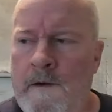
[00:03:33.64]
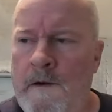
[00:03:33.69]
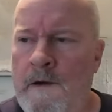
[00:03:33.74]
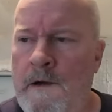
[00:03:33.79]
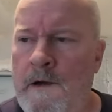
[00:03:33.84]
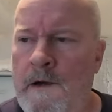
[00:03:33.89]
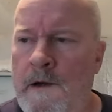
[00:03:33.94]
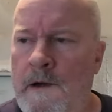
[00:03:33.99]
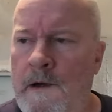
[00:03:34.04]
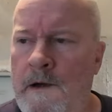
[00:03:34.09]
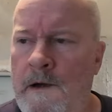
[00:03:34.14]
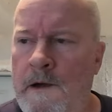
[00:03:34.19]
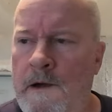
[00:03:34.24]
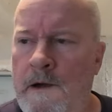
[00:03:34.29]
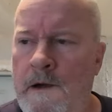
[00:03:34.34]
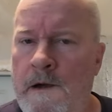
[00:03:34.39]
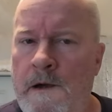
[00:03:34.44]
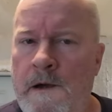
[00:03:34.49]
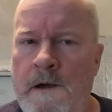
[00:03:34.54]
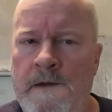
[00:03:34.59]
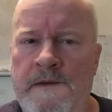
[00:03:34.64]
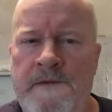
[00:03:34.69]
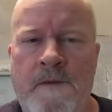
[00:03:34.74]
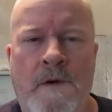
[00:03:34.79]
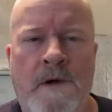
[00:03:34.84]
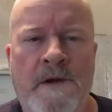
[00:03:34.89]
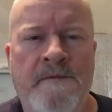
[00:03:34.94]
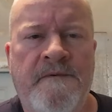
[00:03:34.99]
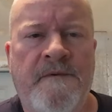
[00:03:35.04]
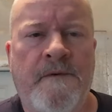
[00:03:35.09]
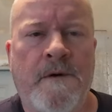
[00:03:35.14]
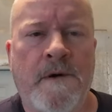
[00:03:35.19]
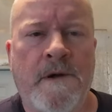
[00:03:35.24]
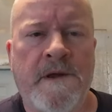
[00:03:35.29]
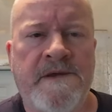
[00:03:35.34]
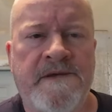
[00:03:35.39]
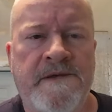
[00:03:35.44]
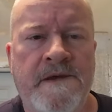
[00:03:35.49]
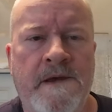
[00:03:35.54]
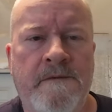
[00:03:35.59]
Uh, it's one
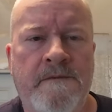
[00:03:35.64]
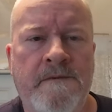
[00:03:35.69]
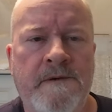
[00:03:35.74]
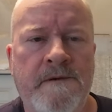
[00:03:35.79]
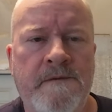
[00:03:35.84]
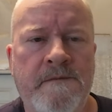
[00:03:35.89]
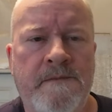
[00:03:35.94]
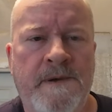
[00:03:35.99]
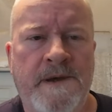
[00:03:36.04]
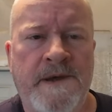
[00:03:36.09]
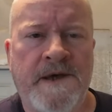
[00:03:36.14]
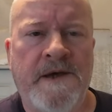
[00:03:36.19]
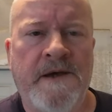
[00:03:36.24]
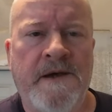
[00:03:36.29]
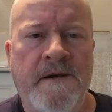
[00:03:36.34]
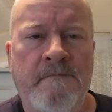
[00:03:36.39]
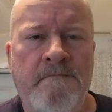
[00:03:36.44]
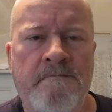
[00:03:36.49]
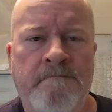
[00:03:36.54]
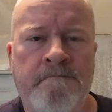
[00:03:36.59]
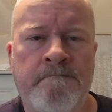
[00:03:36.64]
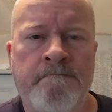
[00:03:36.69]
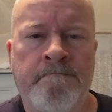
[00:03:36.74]
forty-seven p m